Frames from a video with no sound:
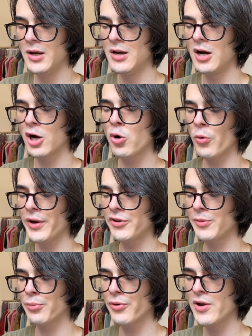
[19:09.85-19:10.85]
according to
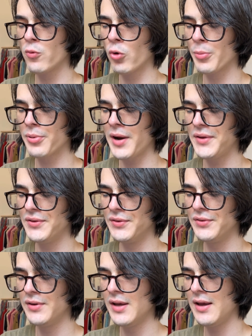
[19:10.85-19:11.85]
pre-war
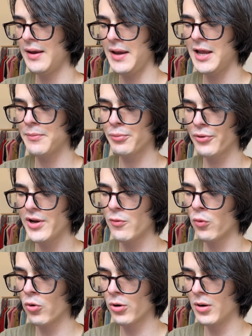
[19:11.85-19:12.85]
prices and
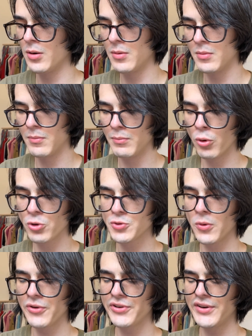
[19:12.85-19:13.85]
pre-war
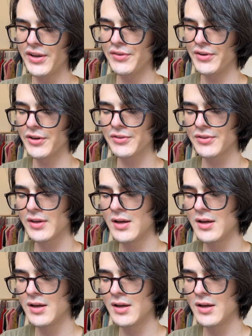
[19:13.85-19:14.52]
bourgeois statistics.